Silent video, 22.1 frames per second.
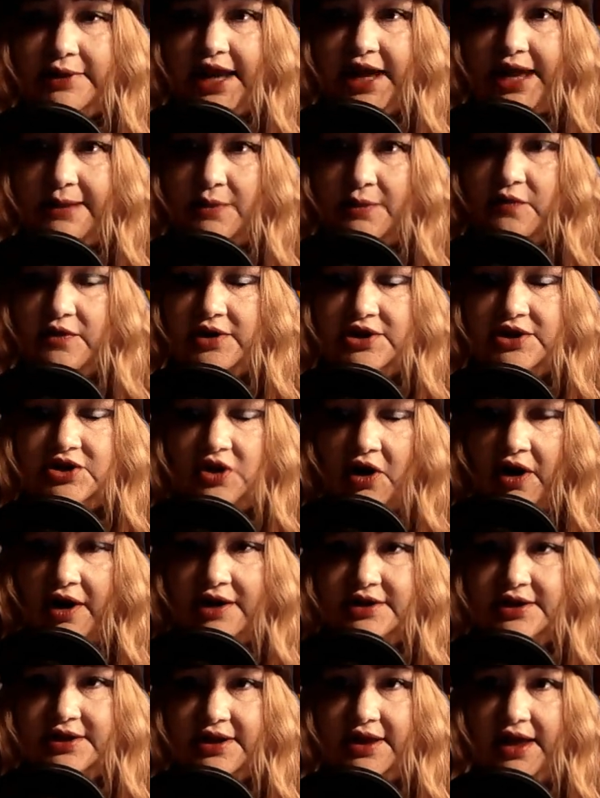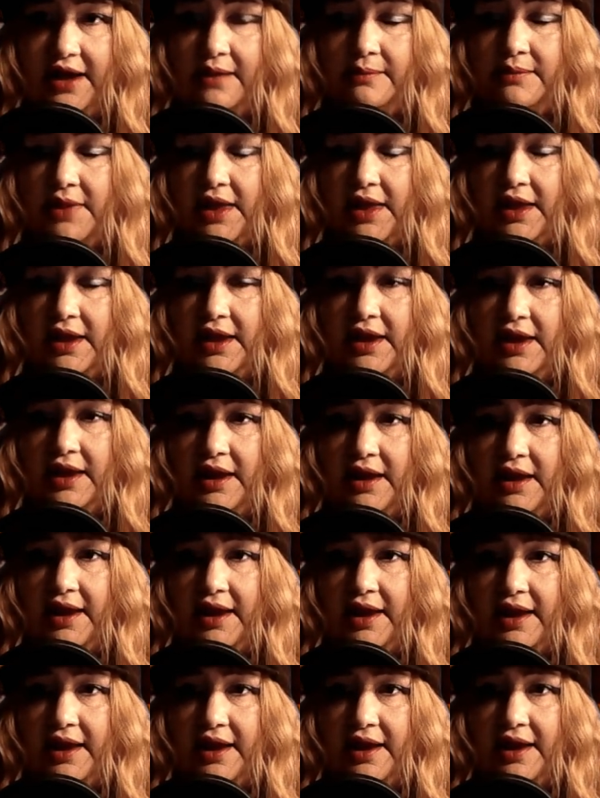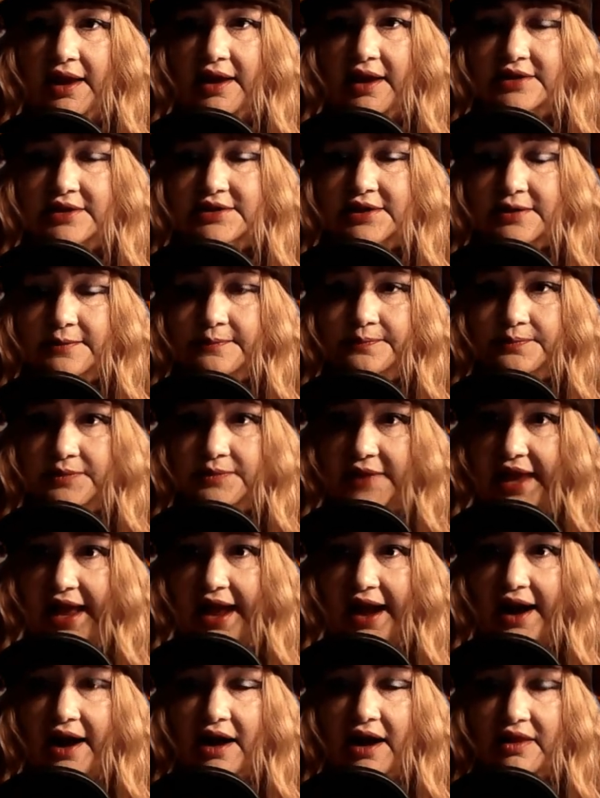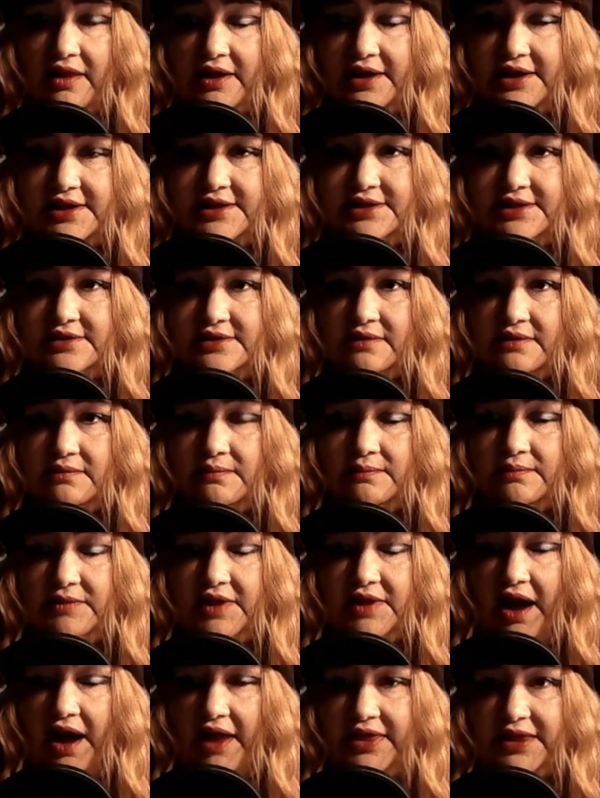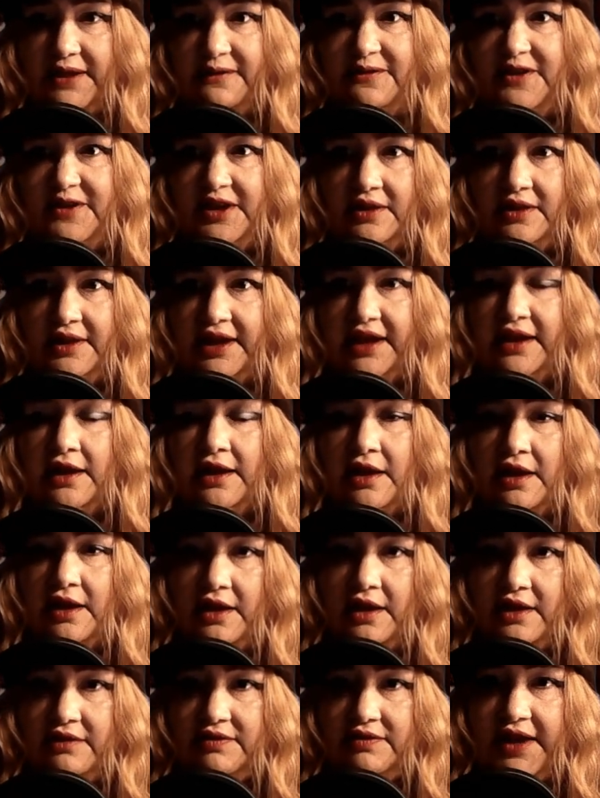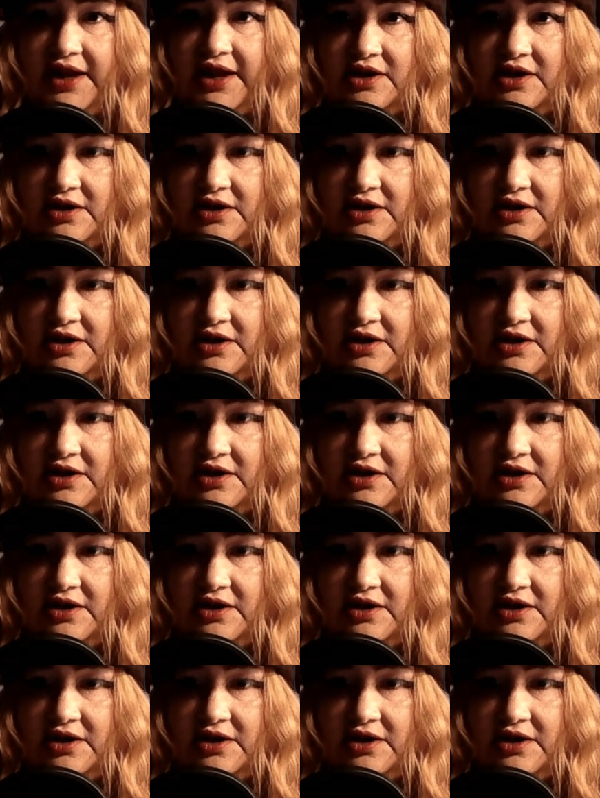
came over and talked to them, and Alice got the feeling that